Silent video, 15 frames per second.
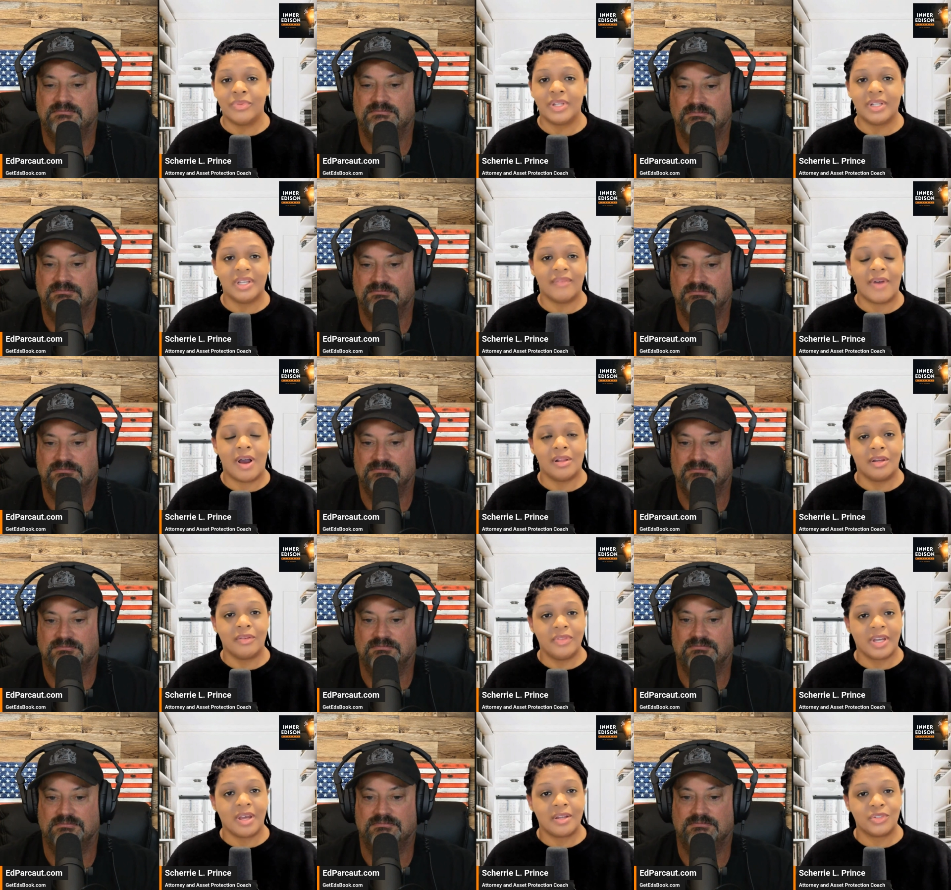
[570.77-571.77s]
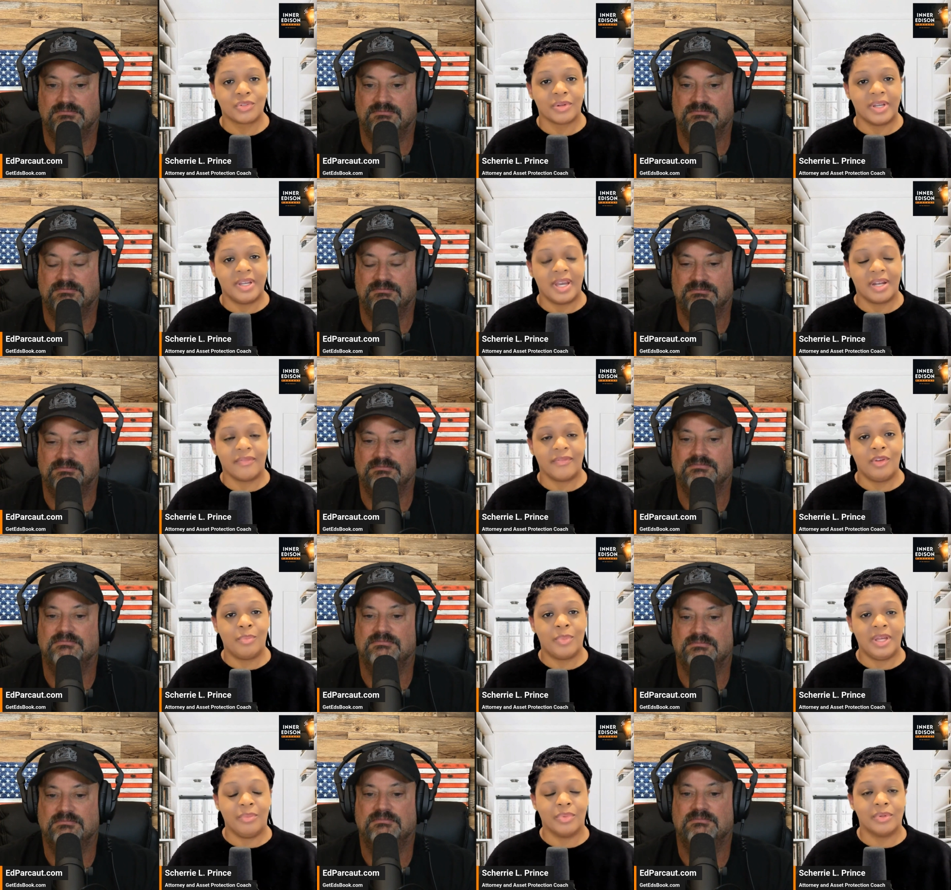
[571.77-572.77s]
Speaker 1: that live all over the country and a few
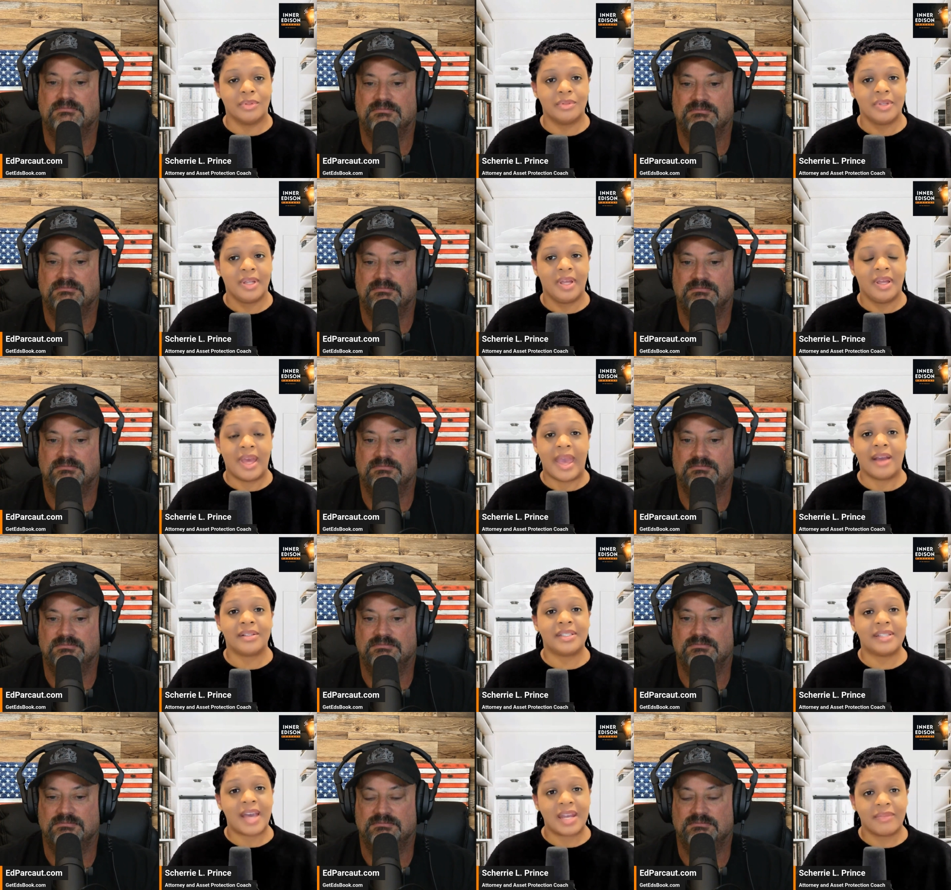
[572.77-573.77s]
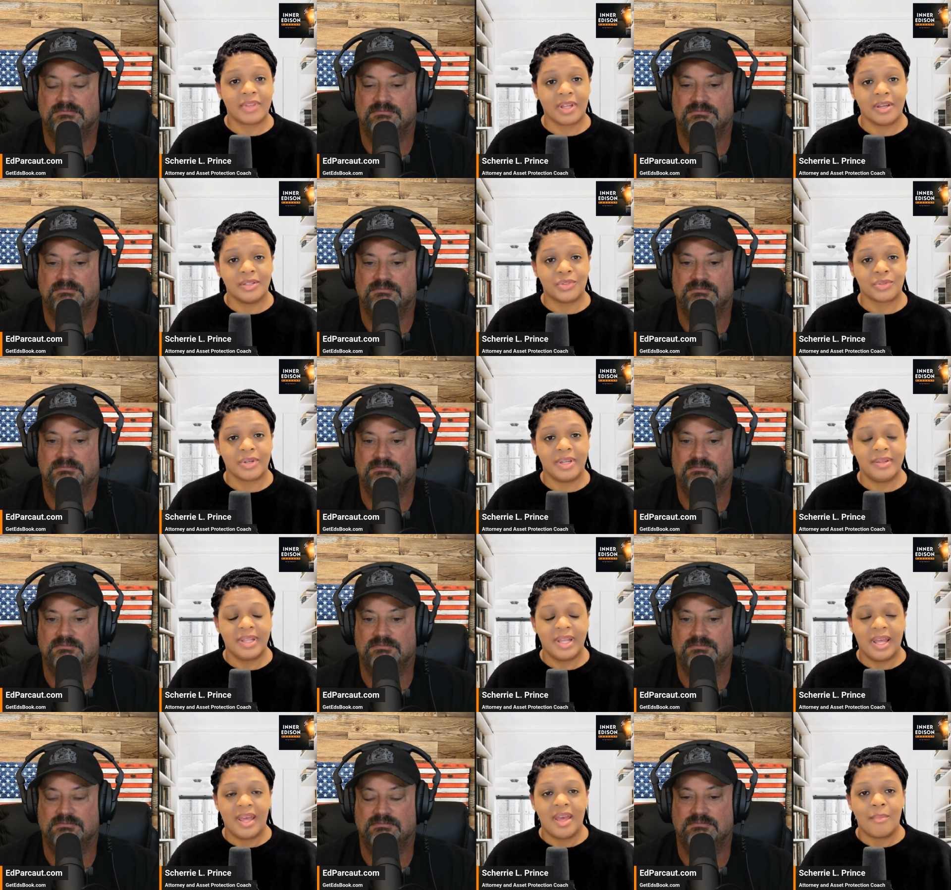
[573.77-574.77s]
people outside of the country,
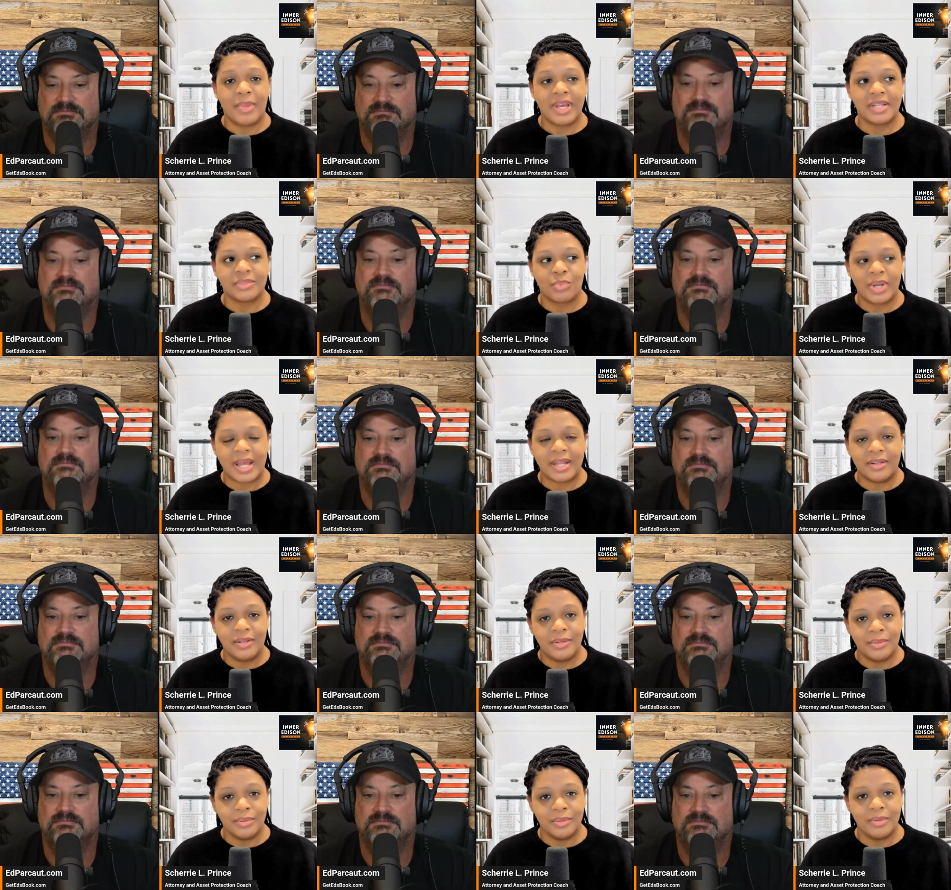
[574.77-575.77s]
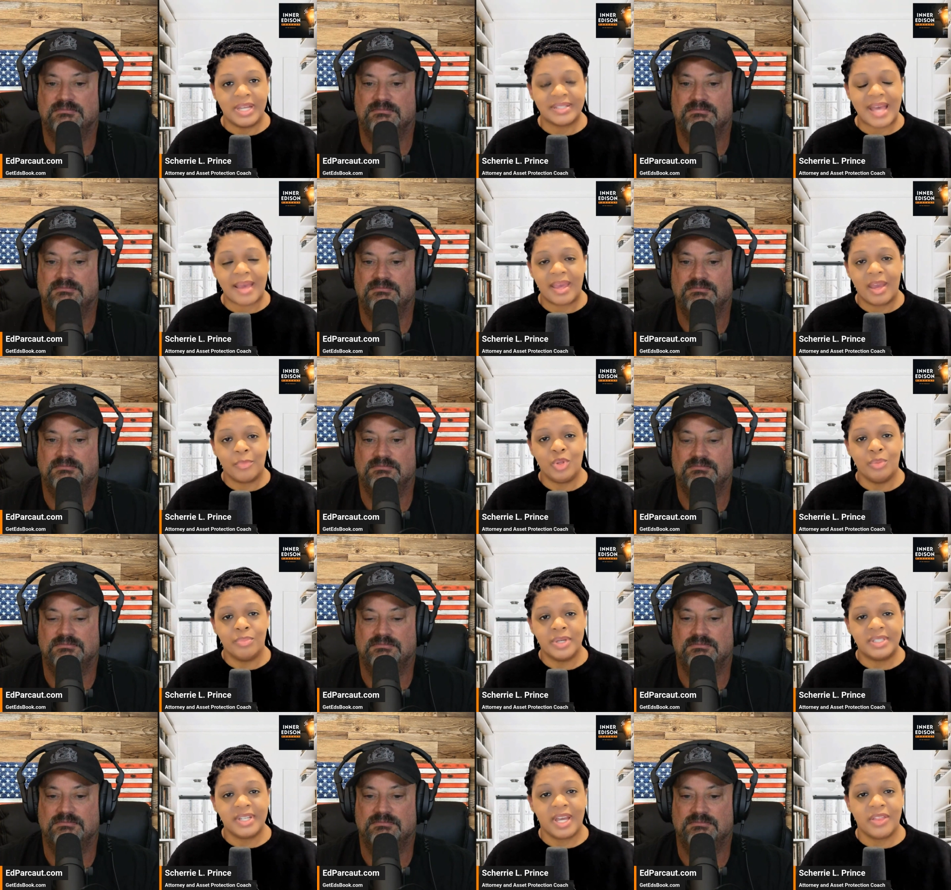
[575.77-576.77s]
because what I do is I help you
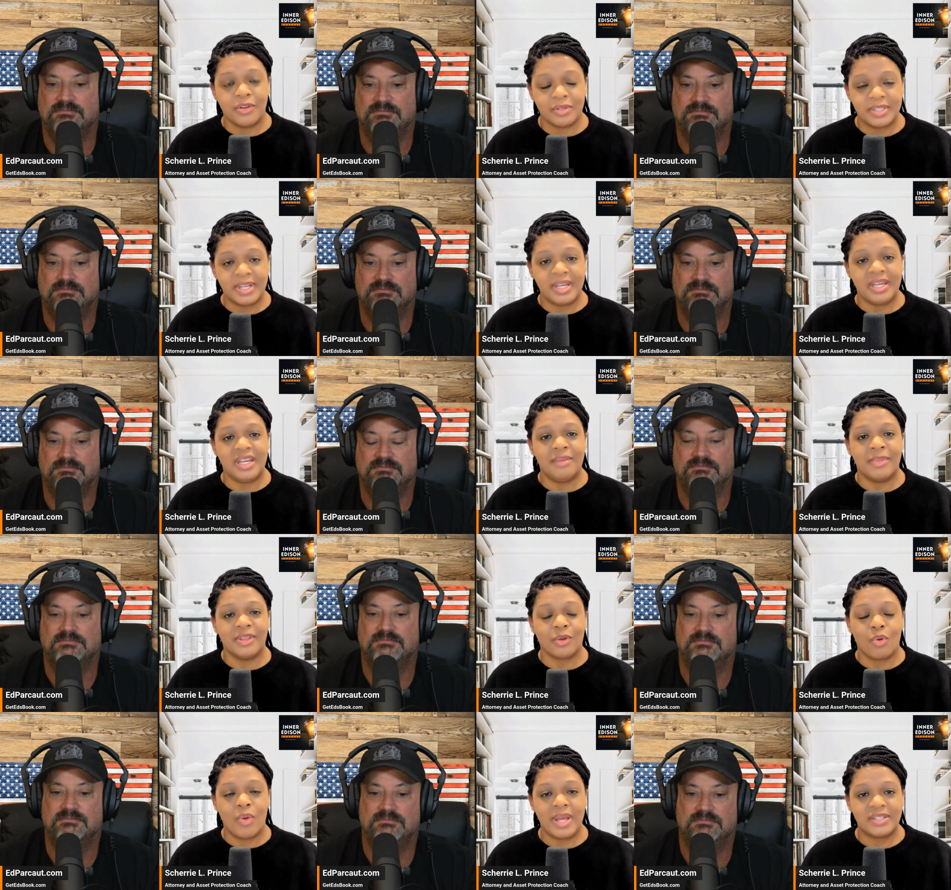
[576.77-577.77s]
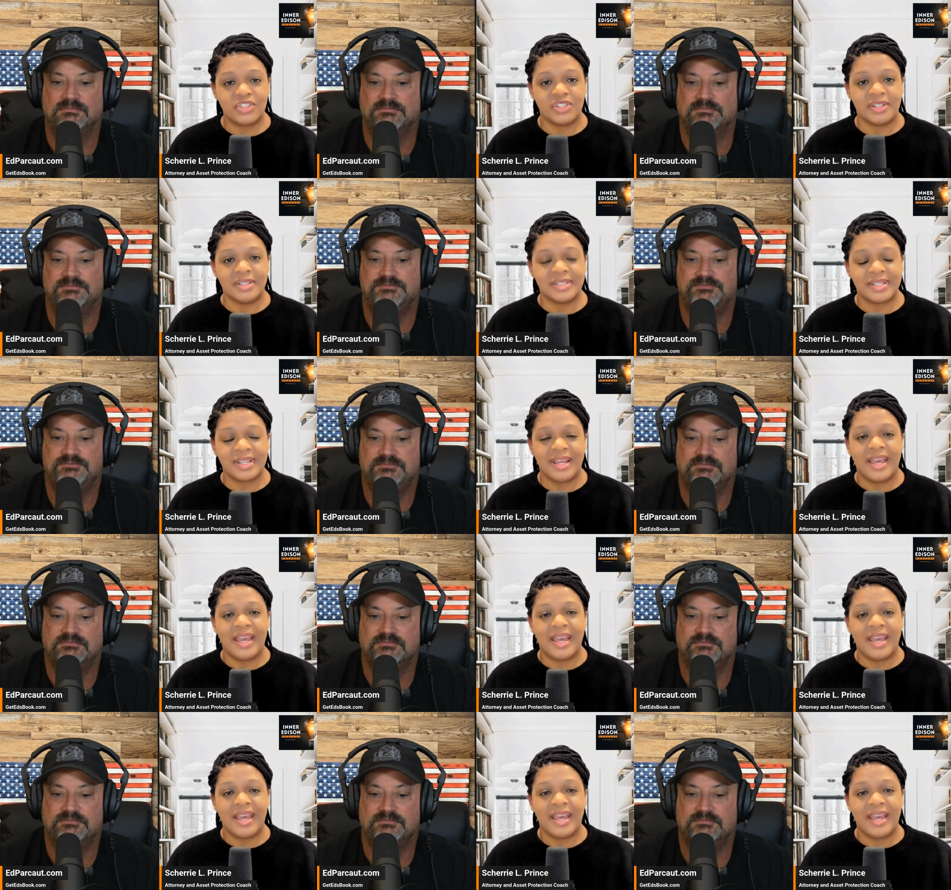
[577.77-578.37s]
put together your team and the questions.